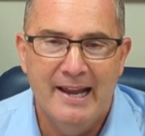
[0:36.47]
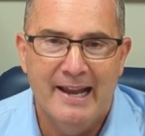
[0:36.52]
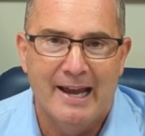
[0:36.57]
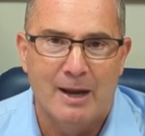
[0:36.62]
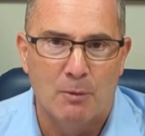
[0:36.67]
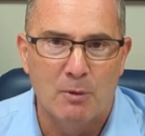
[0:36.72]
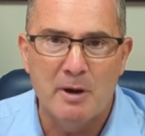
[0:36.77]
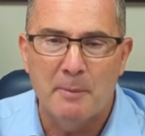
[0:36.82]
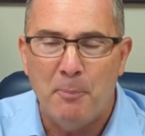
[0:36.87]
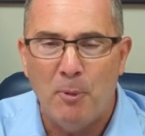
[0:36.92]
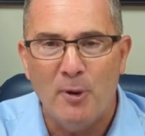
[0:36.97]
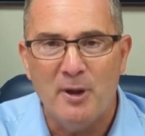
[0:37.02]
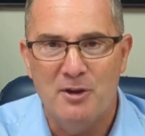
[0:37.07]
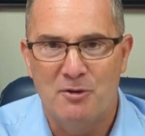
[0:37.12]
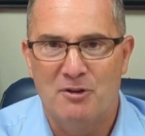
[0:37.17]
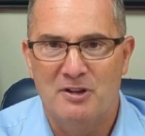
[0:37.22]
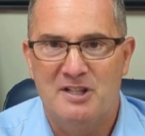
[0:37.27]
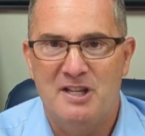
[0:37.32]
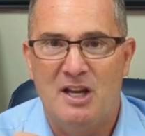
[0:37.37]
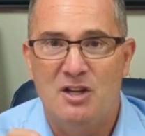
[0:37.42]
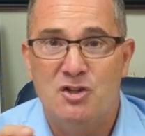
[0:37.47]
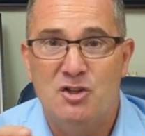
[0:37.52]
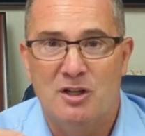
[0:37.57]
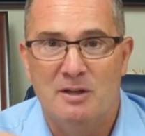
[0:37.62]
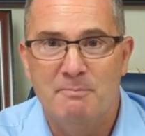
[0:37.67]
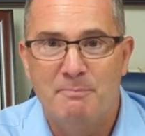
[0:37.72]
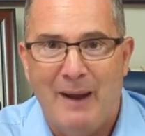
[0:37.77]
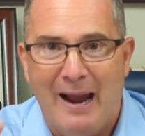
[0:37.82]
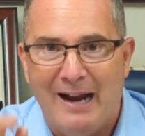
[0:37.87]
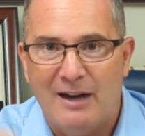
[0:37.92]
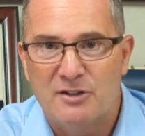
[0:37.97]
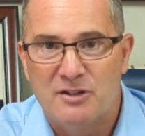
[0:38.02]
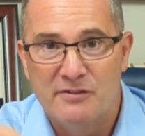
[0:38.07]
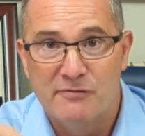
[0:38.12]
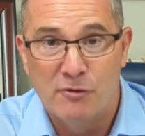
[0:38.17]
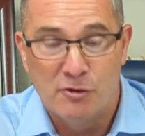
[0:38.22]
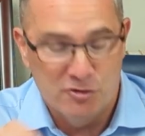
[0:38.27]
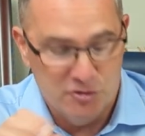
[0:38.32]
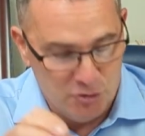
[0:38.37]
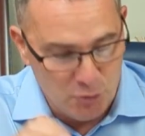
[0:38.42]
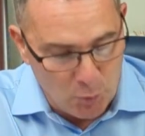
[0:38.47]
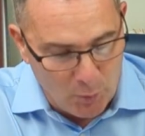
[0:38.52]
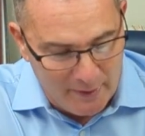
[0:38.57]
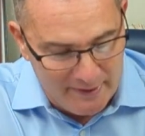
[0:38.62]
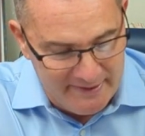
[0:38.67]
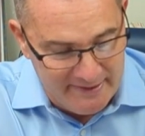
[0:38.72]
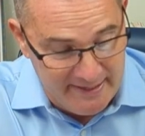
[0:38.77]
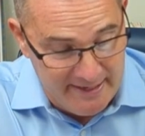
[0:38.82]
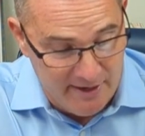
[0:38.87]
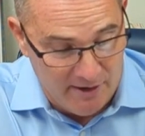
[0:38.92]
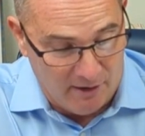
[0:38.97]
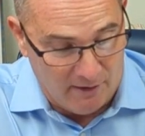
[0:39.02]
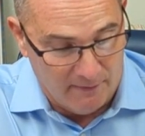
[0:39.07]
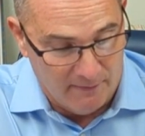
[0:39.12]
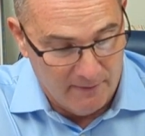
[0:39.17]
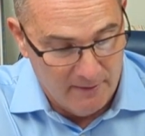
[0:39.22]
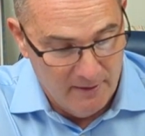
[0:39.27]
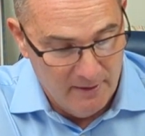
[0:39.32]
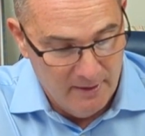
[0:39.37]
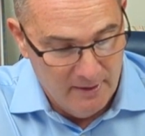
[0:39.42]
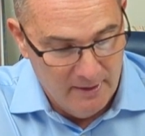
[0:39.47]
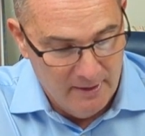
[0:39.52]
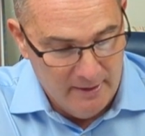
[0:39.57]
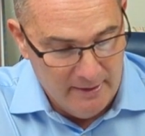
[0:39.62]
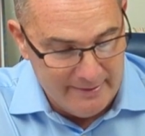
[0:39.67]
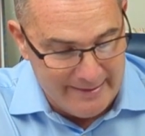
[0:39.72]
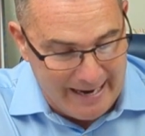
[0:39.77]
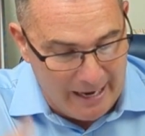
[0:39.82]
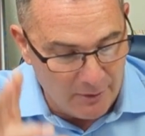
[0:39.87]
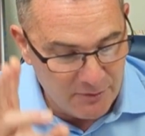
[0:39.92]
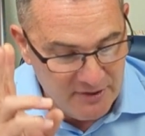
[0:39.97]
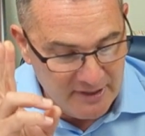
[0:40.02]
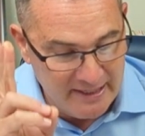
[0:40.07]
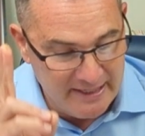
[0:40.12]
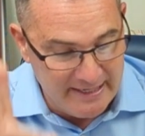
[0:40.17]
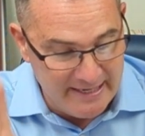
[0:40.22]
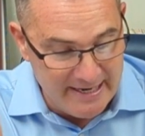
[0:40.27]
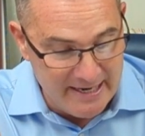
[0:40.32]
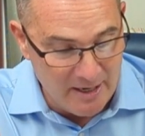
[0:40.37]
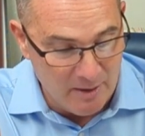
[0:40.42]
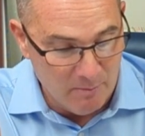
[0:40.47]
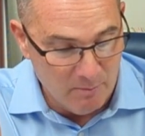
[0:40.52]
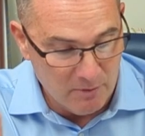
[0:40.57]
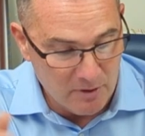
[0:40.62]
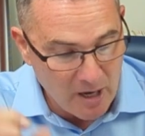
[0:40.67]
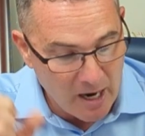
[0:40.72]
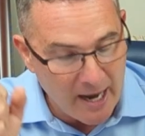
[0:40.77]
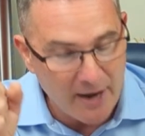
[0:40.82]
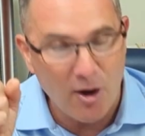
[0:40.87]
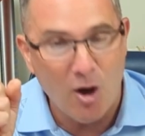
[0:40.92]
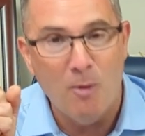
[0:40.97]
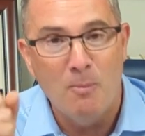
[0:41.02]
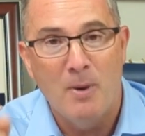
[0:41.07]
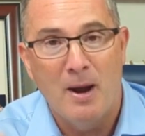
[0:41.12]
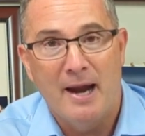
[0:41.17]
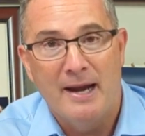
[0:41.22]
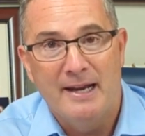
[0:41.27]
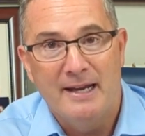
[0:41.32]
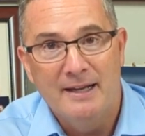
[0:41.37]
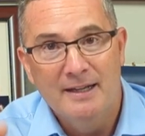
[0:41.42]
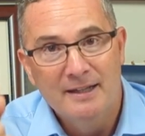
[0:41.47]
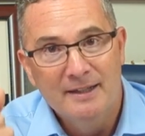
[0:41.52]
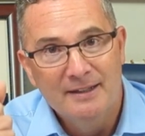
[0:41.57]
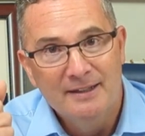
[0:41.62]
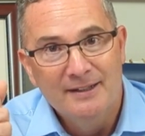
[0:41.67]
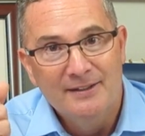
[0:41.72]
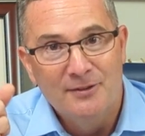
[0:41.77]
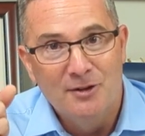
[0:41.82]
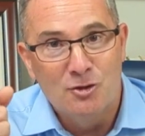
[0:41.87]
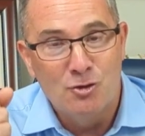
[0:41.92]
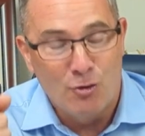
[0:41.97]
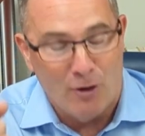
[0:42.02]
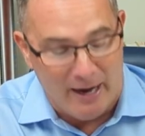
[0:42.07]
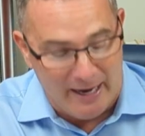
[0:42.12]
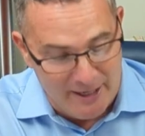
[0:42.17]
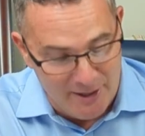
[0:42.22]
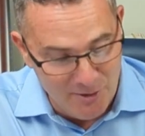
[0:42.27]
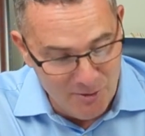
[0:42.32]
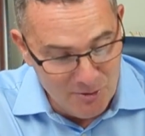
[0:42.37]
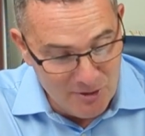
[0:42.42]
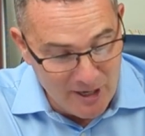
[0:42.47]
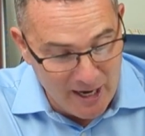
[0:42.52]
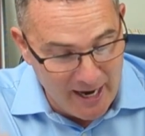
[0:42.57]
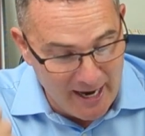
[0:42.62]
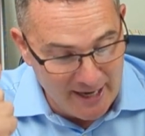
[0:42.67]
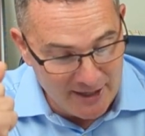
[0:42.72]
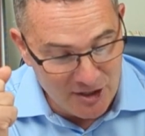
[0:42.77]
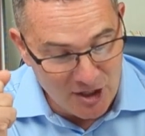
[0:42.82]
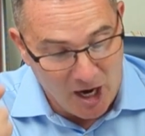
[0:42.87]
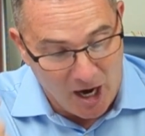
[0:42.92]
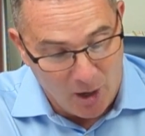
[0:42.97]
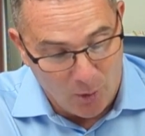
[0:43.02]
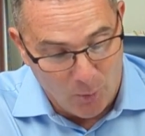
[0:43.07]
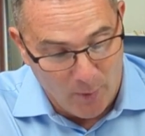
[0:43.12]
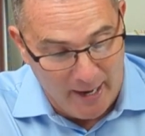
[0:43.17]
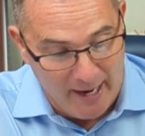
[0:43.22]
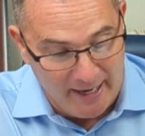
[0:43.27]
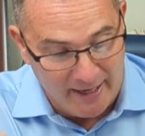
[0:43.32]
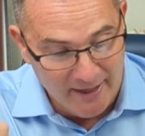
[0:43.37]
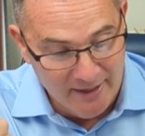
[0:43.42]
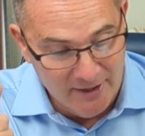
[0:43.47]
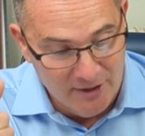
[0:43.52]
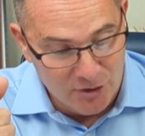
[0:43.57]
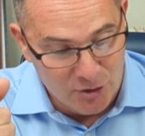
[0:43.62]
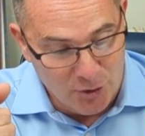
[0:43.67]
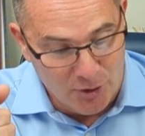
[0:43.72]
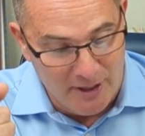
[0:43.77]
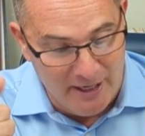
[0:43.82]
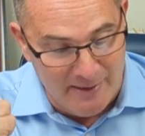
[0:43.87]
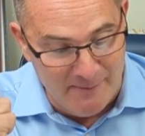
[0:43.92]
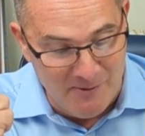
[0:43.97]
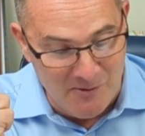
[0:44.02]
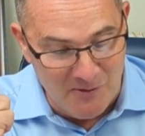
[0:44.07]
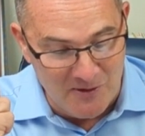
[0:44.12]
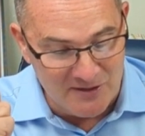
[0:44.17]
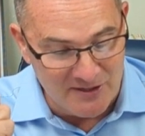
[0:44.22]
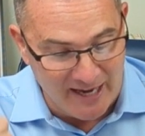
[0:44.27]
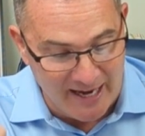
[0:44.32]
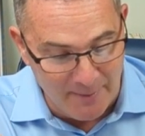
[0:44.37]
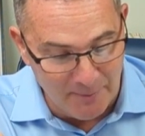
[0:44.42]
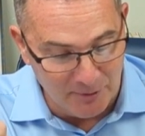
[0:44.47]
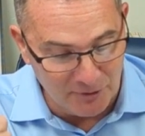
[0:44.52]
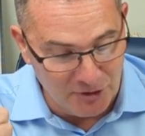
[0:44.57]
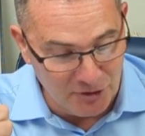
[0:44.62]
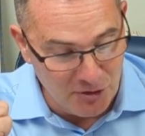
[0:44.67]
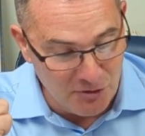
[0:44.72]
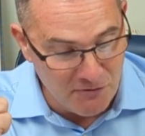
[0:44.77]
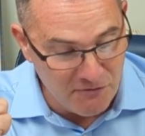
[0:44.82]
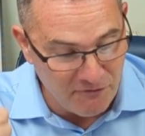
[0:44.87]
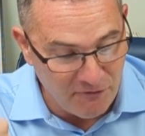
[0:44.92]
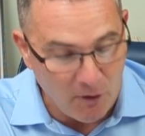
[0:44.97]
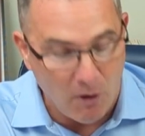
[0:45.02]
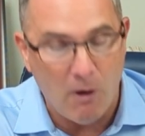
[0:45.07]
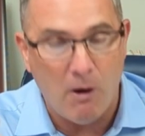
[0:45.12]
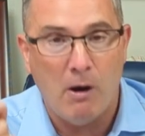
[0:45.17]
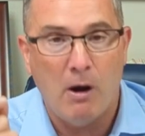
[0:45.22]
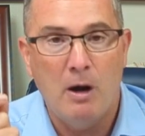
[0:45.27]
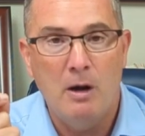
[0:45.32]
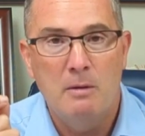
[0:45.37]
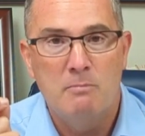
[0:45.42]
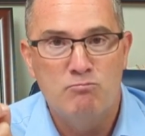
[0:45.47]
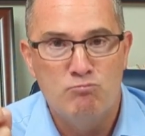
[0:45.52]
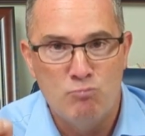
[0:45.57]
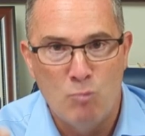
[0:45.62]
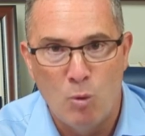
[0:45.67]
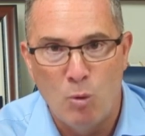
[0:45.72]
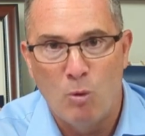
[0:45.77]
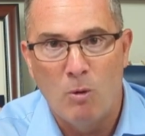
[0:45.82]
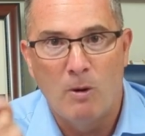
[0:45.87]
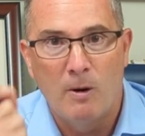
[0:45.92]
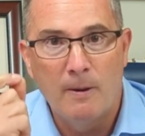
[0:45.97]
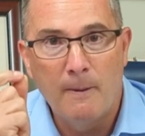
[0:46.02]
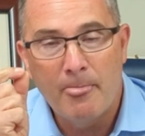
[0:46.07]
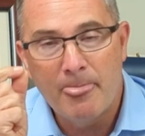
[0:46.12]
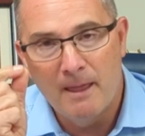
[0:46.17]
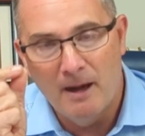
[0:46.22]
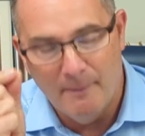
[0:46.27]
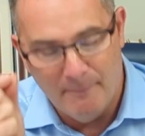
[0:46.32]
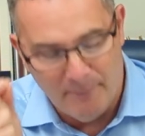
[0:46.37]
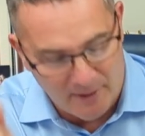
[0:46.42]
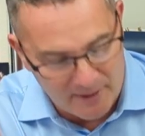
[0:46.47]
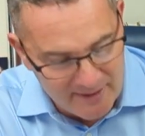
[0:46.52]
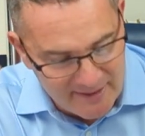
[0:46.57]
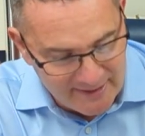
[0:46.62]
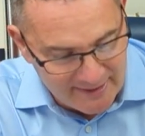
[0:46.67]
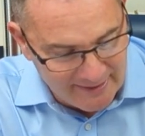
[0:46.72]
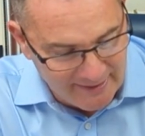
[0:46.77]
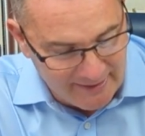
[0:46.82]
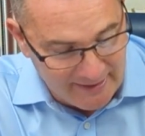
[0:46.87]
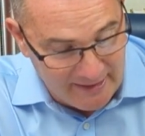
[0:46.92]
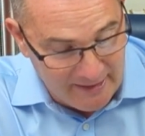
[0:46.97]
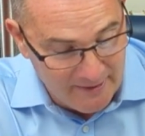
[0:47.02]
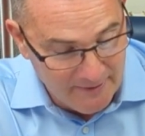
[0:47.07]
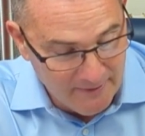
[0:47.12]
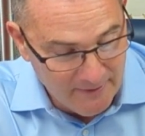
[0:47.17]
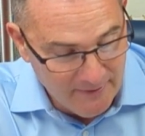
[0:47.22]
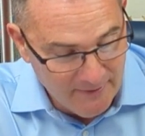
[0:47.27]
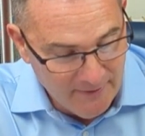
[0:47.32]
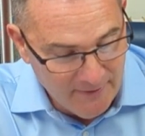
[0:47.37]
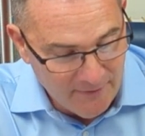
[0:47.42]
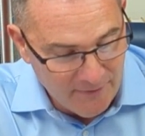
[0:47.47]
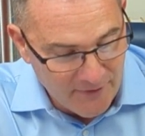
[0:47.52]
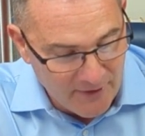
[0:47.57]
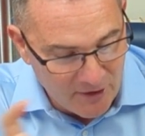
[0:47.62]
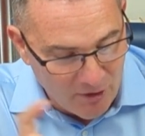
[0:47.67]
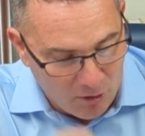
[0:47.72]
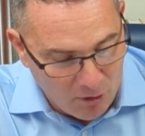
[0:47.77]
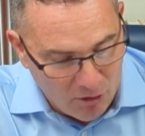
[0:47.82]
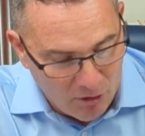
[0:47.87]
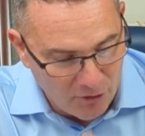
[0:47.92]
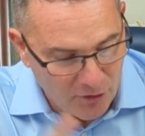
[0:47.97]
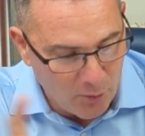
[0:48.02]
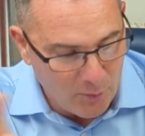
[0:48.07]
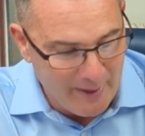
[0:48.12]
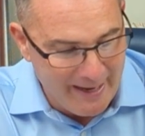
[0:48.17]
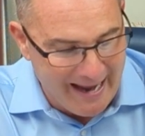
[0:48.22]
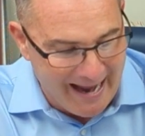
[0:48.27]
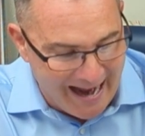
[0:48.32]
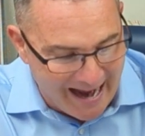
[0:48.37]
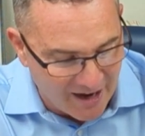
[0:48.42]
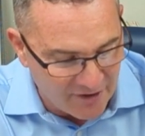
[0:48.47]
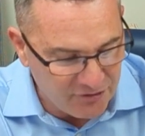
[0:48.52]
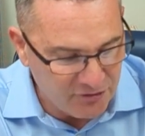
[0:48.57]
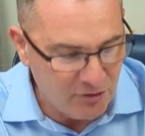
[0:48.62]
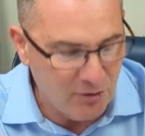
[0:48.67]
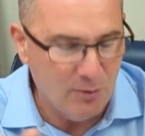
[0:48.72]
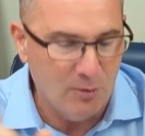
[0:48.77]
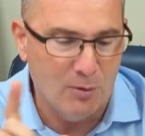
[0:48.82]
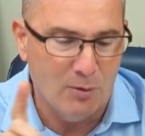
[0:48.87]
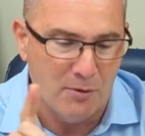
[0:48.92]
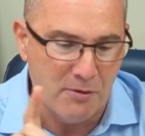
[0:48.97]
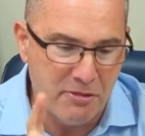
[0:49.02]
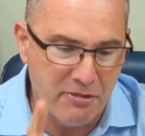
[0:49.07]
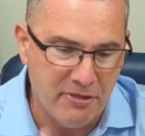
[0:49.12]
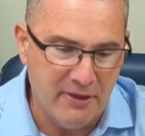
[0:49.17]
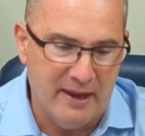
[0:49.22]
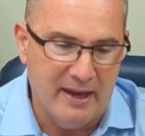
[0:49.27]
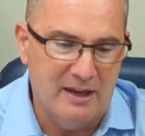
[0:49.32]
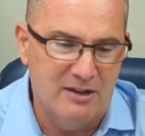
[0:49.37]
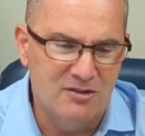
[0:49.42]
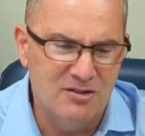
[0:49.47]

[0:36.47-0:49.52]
I want to point your attention back to verse 20 here. Now to him, God Almighty, the triune God, Yahweh, to him who is able to do far more abundantly than all that we ask or think.